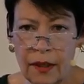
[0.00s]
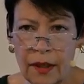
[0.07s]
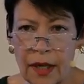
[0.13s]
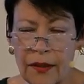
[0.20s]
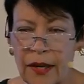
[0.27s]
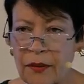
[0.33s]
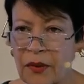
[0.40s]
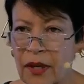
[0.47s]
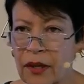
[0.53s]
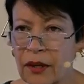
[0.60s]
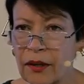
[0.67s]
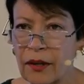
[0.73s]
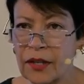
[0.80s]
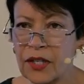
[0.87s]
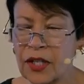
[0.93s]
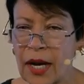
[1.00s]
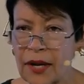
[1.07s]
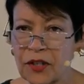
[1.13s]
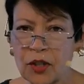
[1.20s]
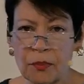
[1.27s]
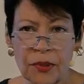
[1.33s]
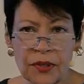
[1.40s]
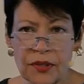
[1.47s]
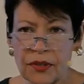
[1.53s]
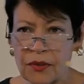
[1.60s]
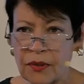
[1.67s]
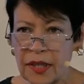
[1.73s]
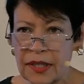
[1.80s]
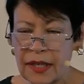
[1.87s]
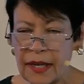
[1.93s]
And they were encouraged not to
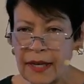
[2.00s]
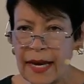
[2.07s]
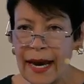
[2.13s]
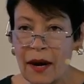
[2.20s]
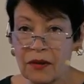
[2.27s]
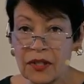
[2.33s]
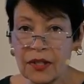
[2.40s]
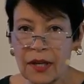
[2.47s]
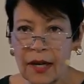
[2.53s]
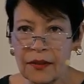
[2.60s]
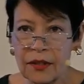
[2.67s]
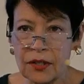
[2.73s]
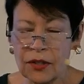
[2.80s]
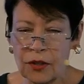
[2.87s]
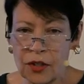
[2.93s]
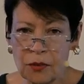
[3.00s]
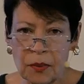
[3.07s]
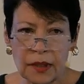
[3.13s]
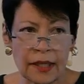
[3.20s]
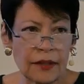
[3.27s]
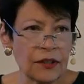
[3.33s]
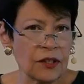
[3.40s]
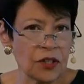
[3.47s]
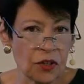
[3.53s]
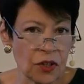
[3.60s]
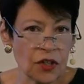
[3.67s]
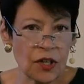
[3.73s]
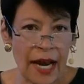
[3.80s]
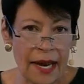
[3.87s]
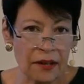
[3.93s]
pursue it outside the church, but let the
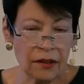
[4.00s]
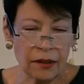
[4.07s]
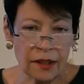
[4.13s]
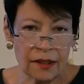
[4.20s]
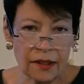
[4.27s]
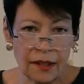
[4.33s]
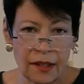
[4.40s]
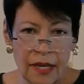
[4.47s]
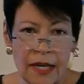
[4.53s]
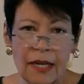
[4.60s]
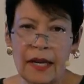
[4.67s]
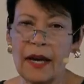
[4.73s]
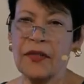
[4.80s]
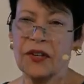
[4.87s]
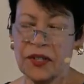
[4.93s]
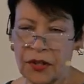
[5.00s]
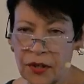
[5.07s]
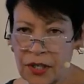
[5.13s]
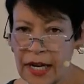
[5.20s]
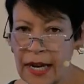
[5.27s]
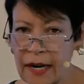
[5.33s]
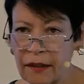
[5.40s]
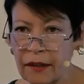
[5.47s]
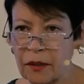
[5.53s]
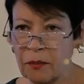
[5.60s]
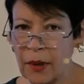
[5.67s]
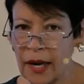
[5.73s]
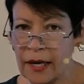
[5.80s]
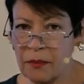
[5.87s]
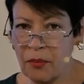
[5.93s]
church handle it. And the church handled it
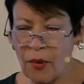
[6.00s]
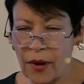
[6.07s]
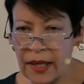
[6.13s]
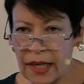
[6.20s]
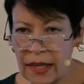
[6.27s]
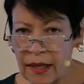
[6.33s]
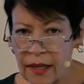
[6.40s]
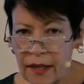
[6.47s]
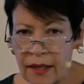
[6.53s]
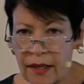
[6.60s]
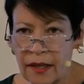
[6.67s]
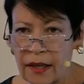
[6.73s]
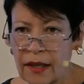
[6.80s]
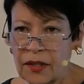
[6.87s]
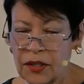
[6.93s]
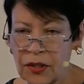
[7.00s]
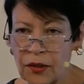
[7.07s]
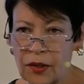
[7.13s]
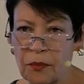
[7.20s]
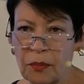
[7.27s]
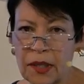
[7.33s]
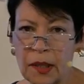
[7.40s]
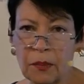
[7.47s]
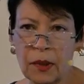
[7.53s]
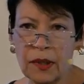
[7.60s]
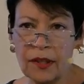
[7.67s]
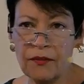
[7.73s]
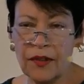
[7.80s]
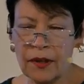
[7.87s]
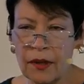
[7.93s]
by appointing certain
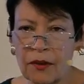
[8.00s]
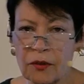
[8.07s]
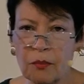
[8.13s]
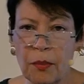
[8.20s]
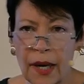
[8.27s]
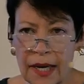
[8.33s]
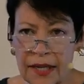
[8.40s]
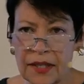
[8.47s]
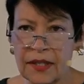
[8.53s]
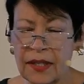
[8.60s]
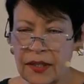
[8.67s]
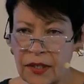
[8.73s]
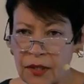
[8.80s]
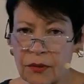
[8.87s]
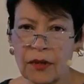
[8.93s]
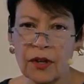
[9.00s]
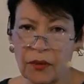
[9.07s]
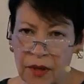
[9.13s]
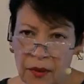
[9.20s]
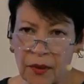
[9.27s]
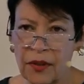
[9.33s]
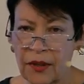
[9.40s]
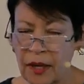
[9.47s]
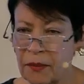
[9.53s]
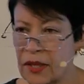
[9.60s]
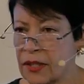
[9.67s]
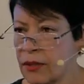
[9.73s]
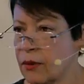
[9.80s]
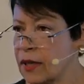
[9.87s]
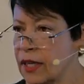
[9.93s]
people of their own biases to agree with them,
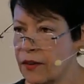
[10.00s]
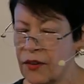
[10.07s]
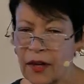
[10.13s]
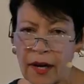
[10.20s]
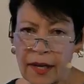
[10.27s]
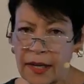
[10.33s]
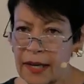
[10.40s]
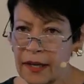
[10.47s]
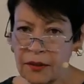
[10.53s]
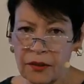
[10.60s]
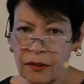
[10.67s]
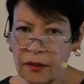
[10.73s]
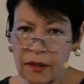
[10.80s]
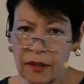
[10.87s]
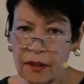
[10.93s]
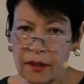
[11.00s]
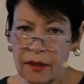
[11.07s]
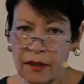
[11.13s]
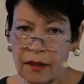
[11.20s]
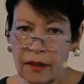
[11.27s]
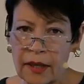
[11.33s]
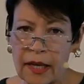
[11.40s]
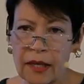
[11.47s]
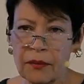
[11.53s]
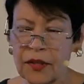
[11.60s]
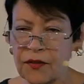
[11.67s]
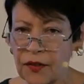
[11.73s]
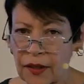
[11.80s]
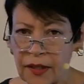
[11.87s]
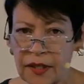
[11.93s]
and so it never got handled. And it
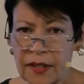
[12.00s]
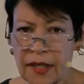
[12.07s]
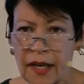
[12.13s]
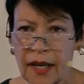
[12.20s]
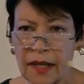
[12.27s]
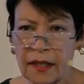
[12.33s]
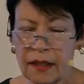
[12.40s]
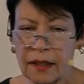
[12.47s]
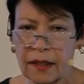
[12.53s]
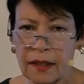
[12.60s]
was very sad.